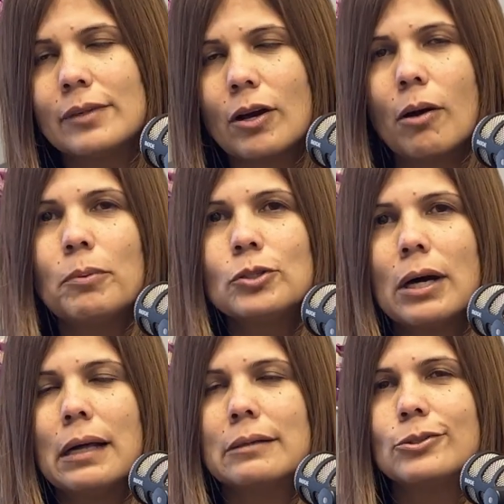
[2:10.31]
couple
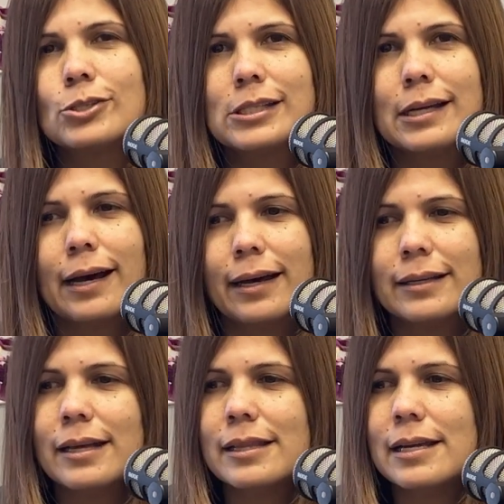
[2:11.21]
dollars
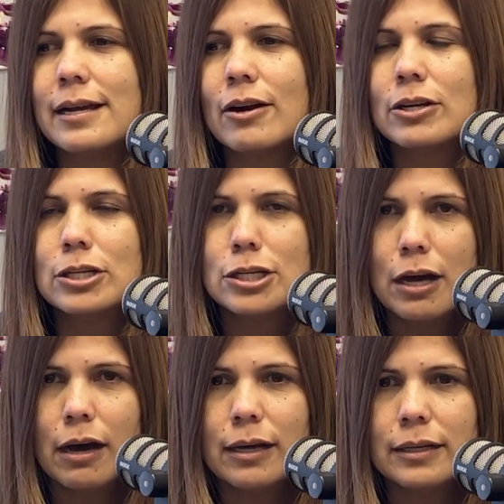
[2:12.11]
that they are
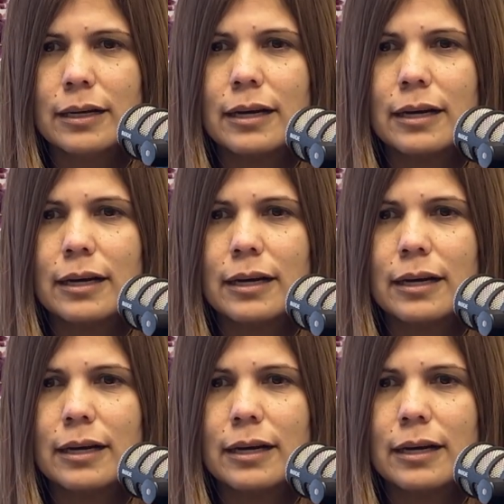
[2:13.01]
not